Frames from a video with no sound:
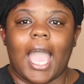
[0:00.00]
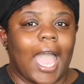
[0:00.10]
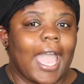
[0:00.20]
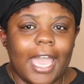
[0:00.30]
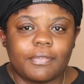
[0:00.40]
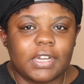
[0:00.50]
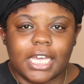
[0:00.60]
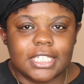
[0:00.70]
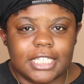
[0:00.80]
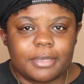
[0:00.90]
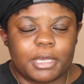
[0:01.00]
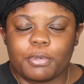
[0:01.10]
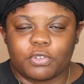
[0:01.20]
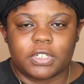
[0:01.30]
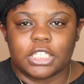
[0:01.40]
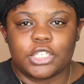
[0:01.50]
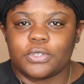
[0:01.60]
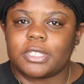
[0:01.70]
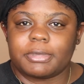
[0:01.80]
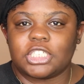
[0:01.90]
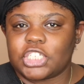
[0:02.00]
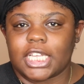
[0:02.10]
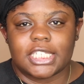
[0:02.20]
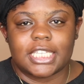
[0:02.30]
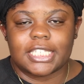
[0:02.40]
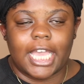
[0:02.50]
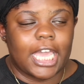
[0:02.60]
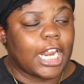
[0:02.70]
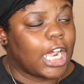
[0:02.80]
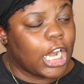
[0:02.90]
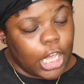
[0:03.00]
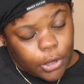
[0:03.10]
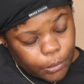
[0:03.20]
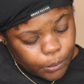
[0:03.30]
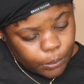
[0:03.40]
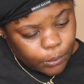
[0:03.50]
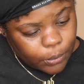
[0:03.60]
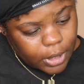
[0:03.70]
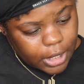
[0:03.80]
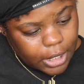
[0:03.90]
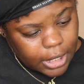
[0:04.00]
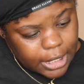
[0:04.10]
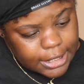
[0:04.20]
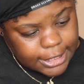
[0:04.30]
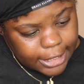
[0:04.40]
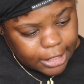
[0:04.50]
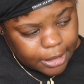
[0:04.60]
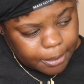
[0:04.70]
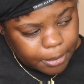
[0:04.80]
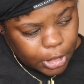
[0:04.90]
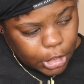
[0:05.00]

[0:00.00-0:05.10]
I have not seen people really use Miss Jessie's in a long time.